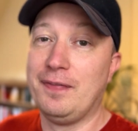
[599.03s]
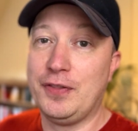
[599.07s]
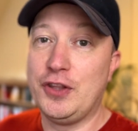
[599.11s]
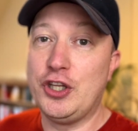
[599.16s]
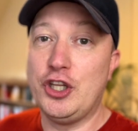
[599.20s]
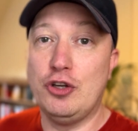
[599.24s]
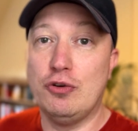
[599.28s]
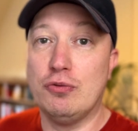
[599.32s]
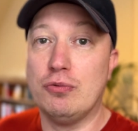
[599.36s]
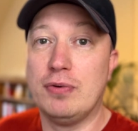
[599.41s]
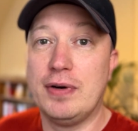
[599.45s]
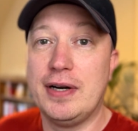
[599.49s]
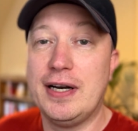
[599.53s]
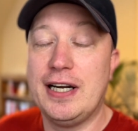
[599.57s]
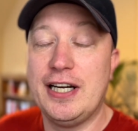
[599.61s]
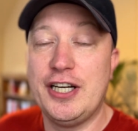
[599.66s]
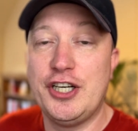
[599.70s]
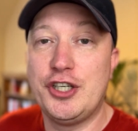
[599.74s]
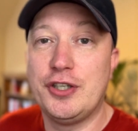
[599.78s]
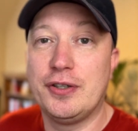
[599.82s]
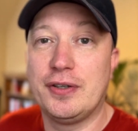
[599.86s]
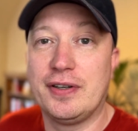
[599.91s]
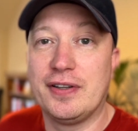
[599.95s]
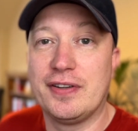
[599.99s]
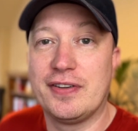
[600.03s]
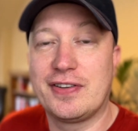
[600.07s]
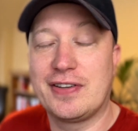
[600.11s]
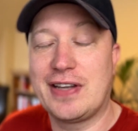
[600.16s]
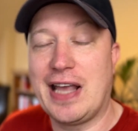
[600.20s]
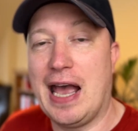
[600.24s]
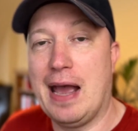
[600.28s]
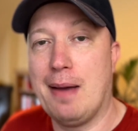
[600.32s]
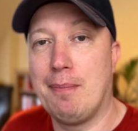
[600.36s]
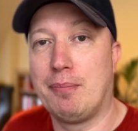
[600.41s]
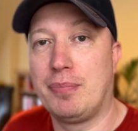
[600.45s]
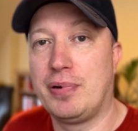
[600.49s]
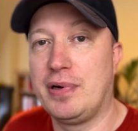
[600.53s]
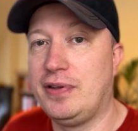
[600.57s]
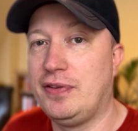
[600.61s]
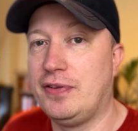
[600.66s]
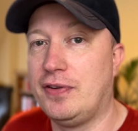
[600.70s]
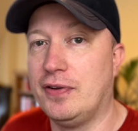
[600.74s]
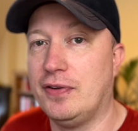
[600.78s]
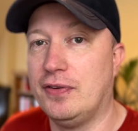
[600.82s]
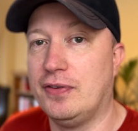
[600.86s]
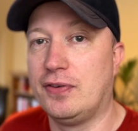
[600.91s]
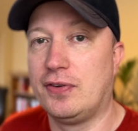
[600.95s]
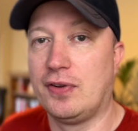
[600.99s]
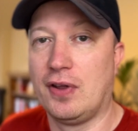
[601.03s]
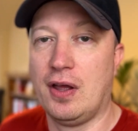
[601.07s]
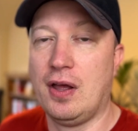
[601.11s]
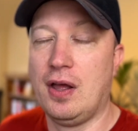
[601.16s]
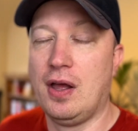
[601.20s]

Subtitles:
you really shouldn't scam printers.